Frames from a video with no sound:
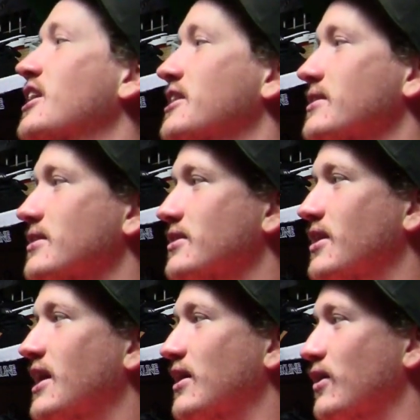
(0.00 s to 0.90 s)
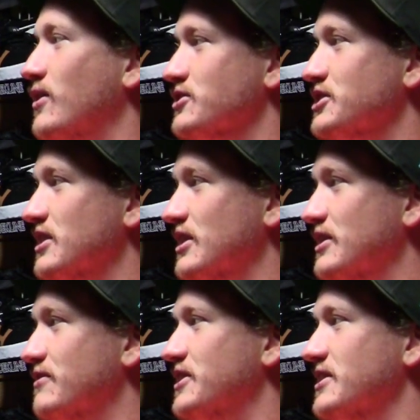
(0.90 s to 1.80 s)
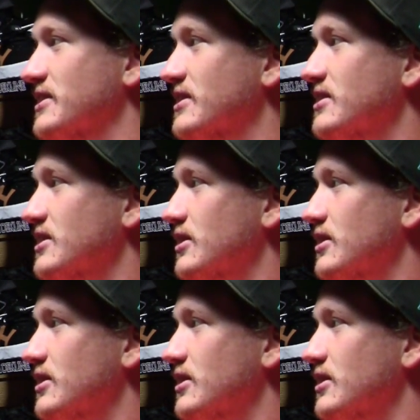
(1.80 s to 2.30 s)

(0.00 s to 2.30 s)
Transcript: and like, you know, how long she lived and